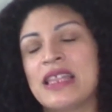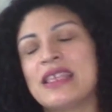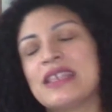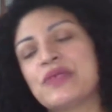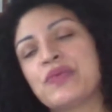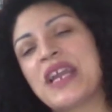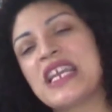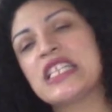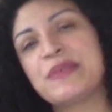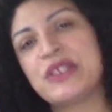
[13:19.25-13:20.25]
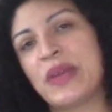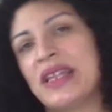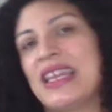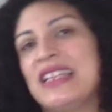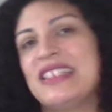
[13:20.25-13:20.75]
this race
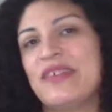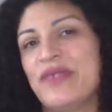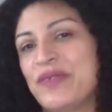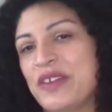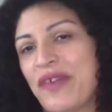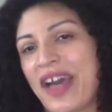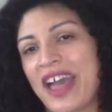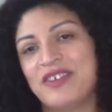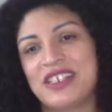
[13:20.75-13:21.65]
between nineteen fifty-five